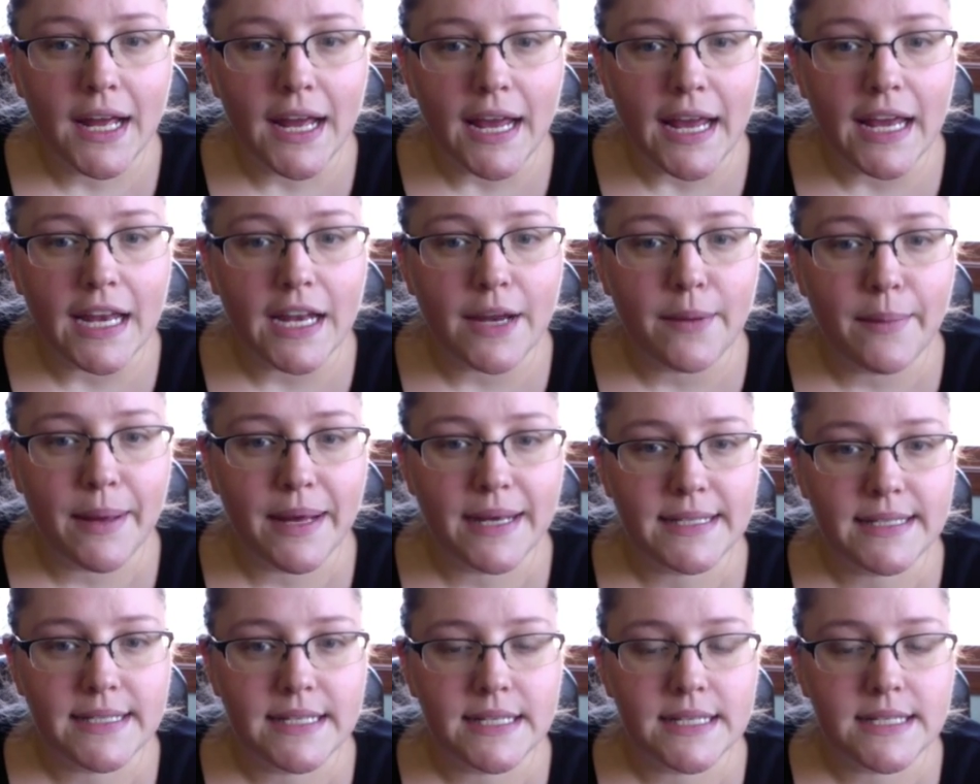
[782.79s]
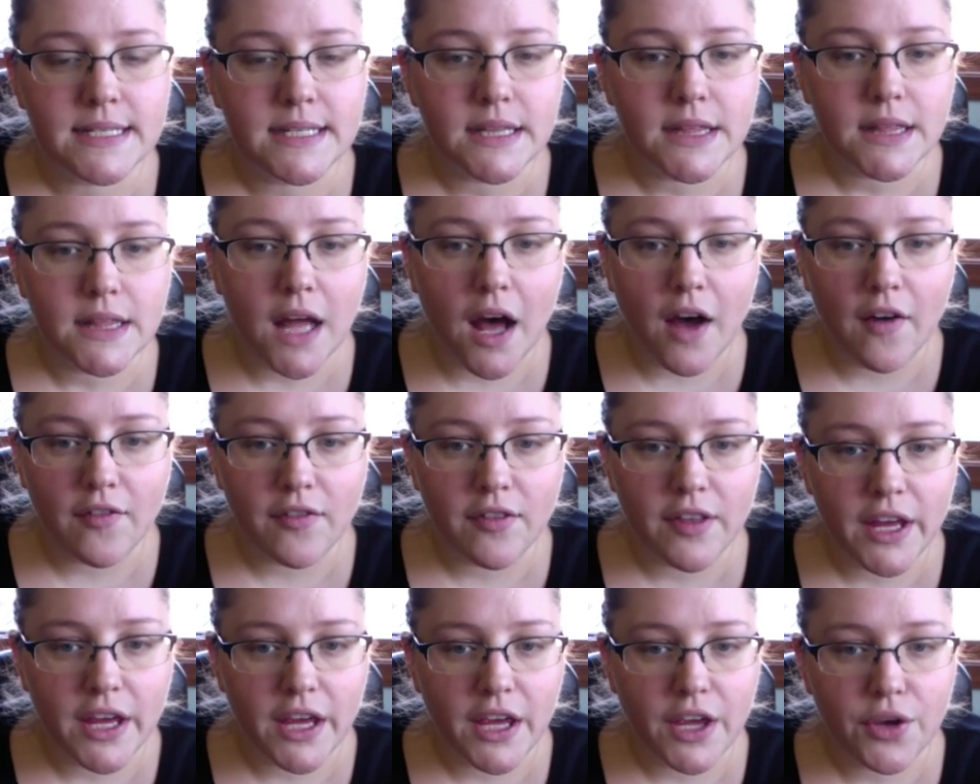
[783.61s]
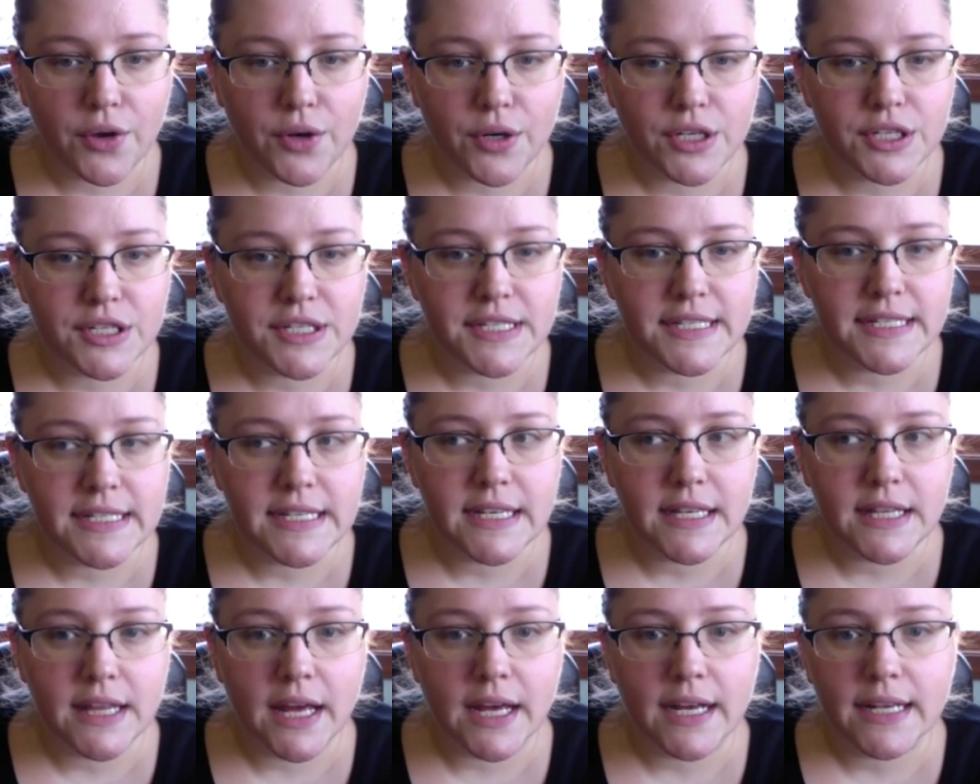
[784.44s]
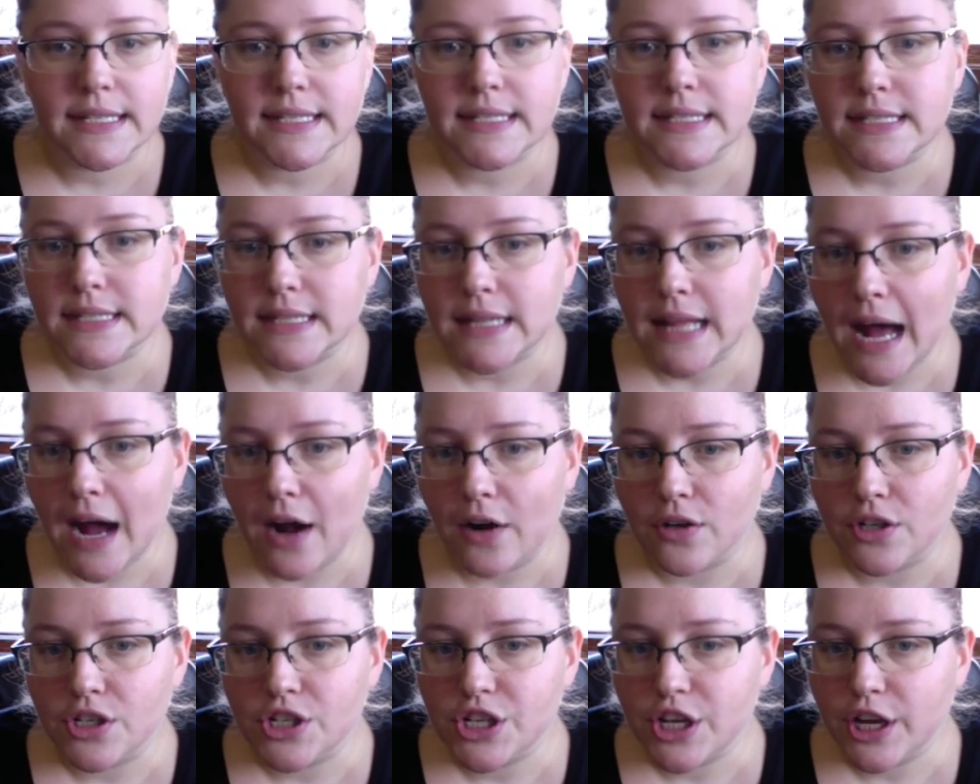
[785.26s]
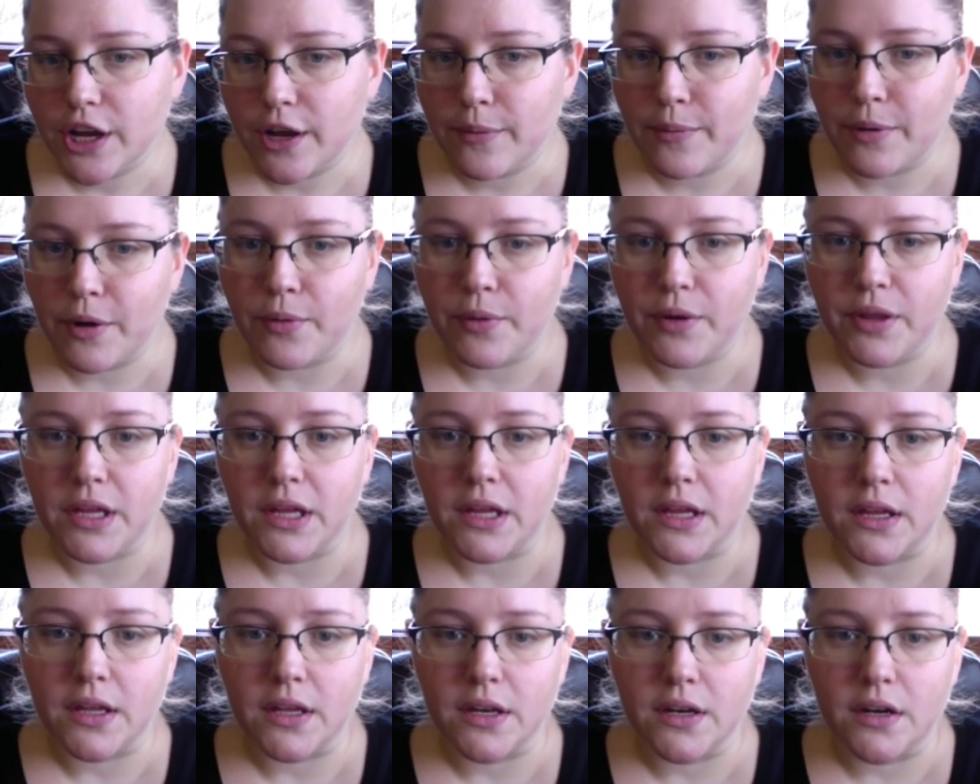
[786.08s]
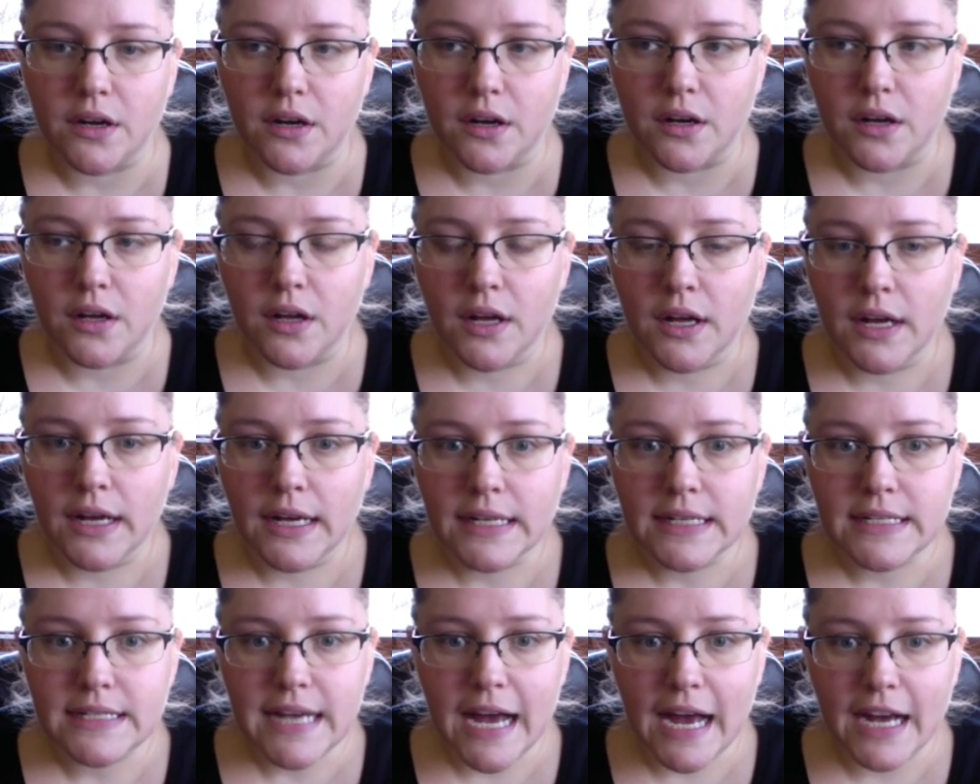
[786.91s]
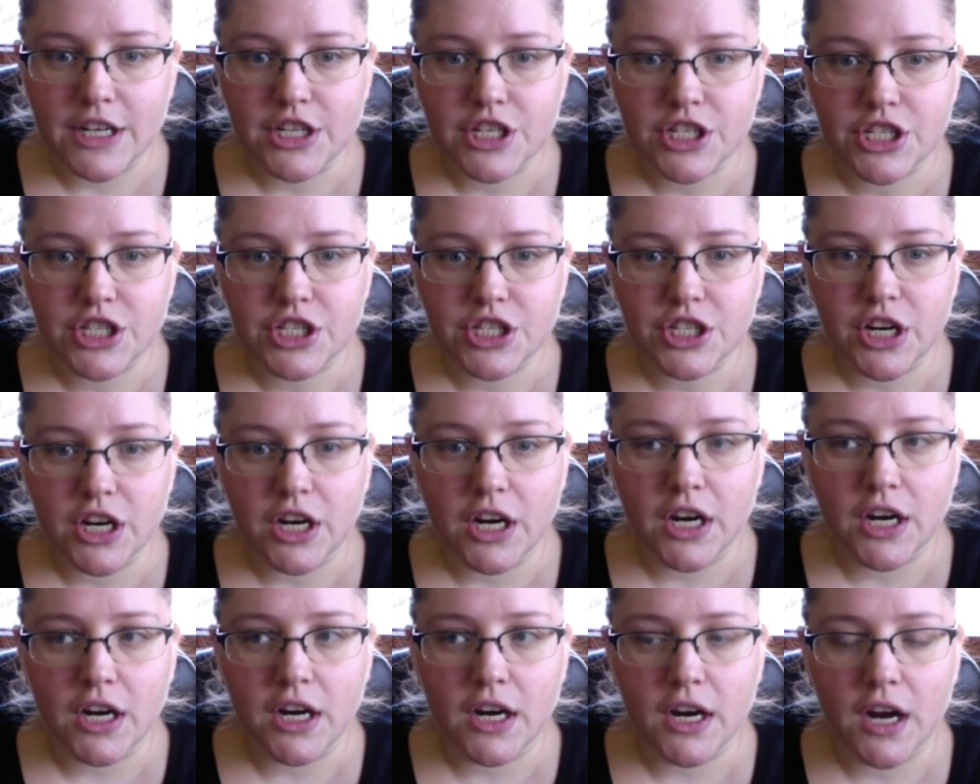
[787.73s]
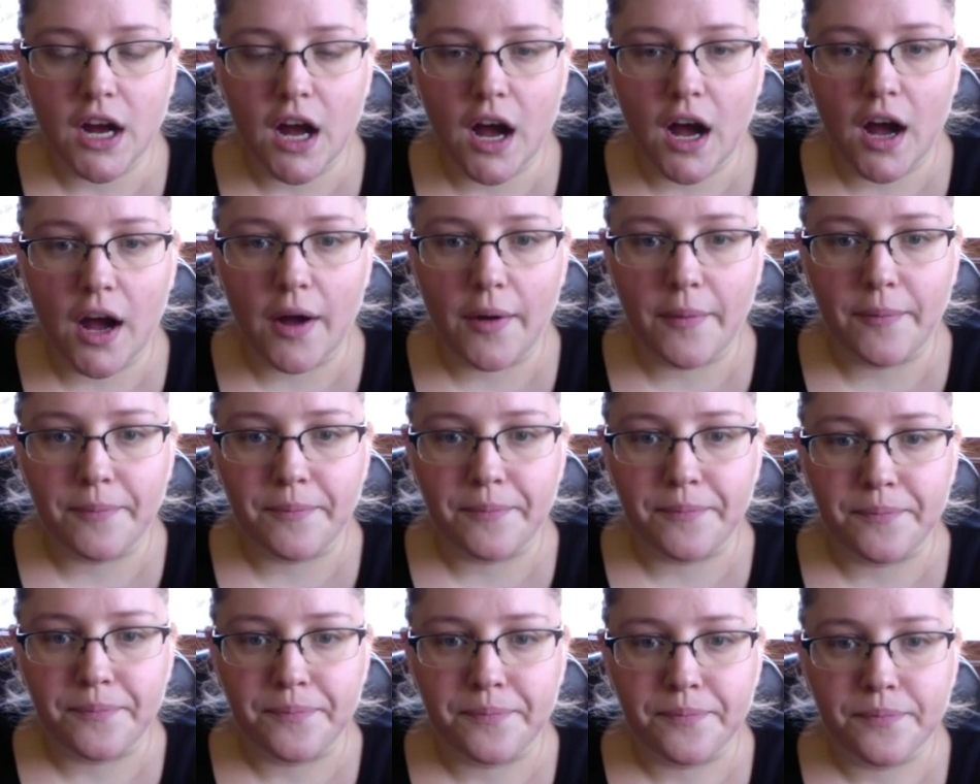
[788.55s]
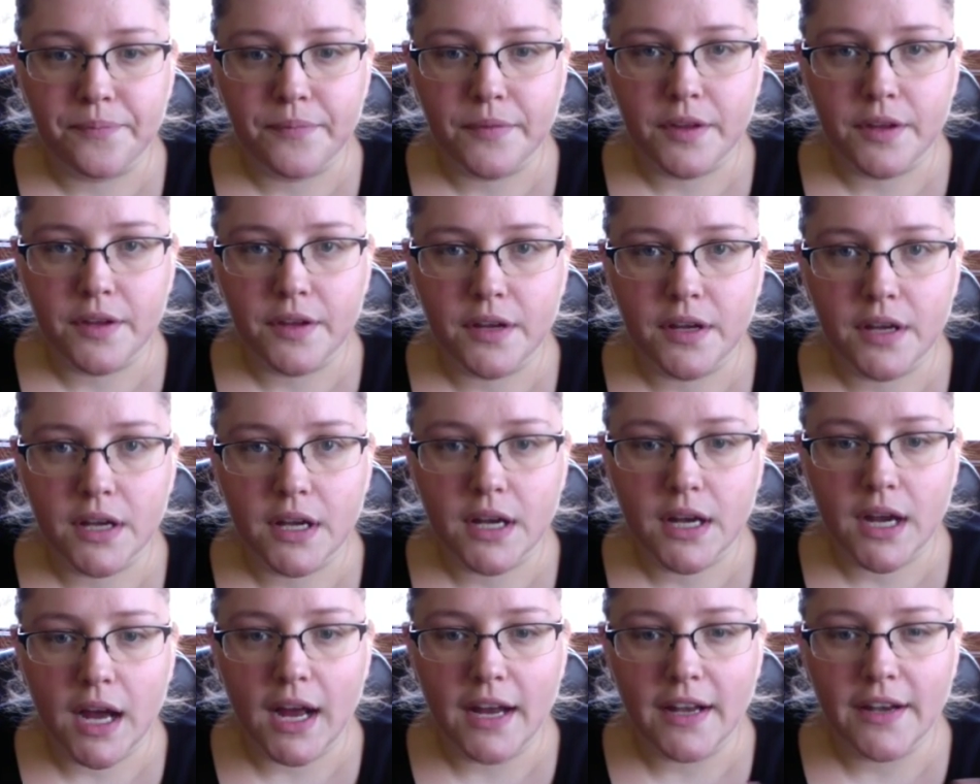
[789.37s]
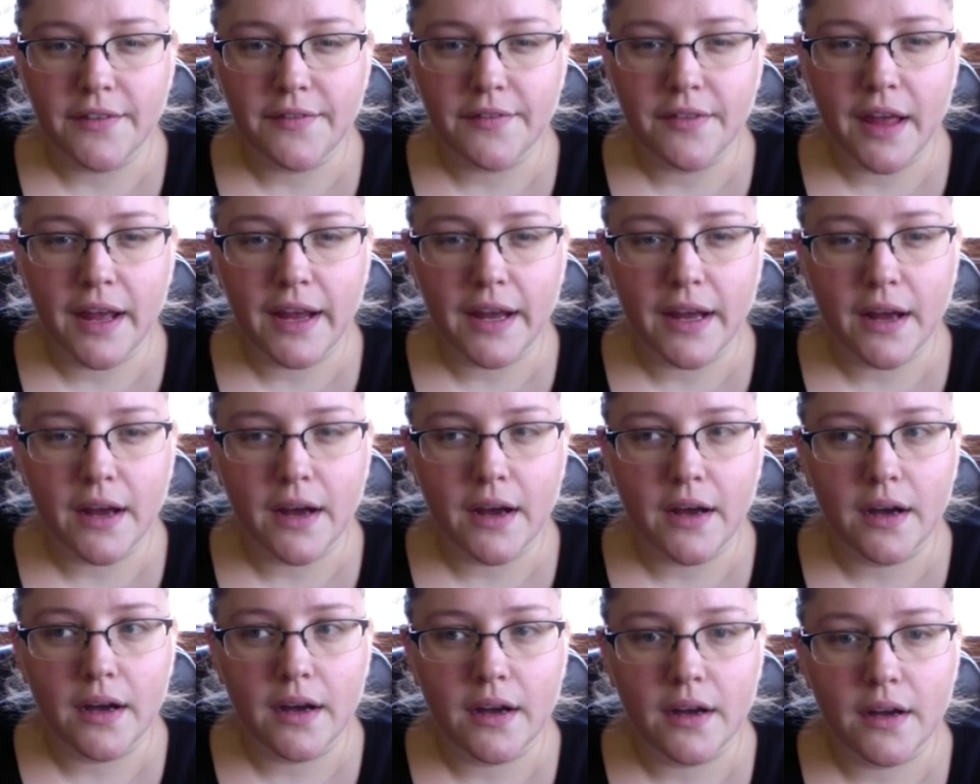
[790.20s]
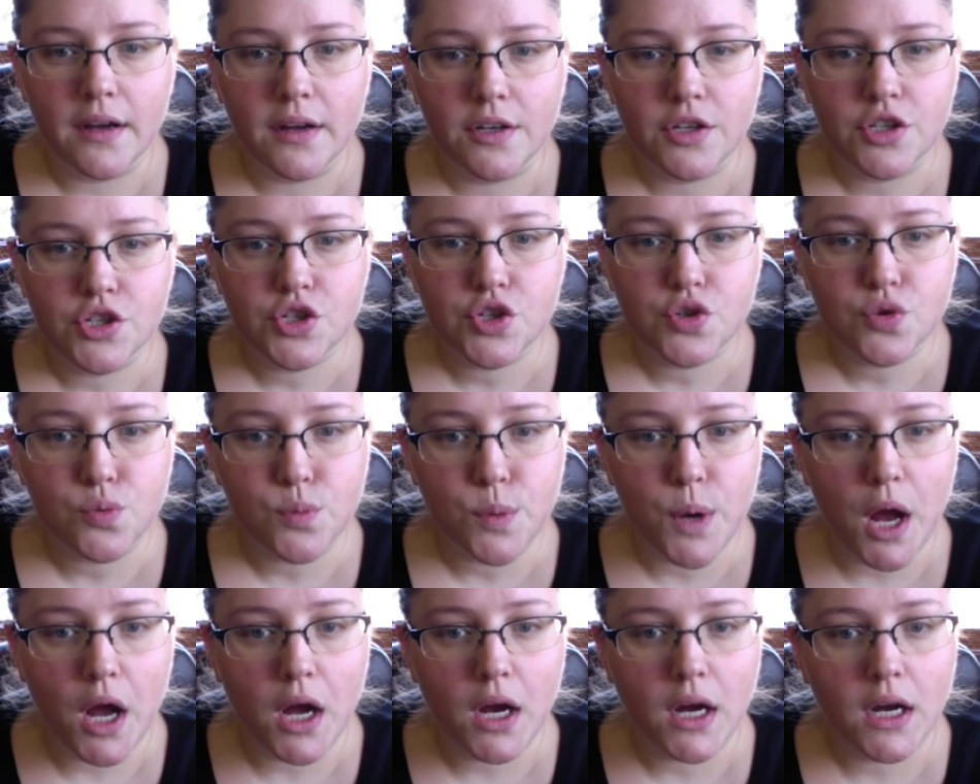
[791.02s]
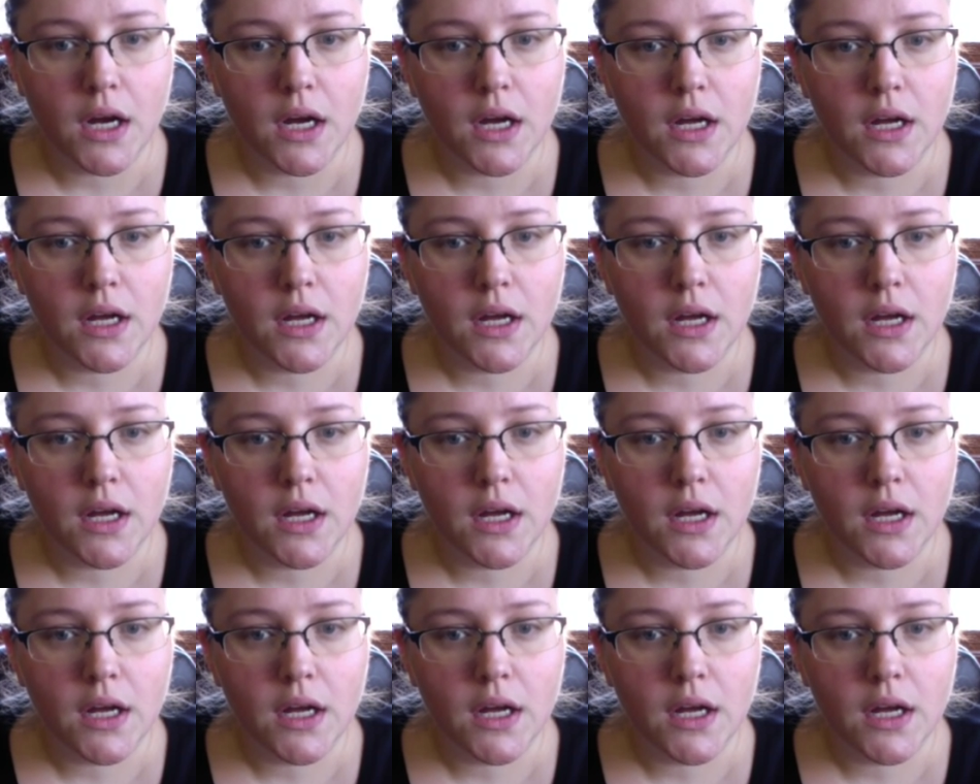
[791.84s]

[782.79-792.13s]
and it makes this lovely, you could just see like slouchy, but with a little texture, kind of like a shrug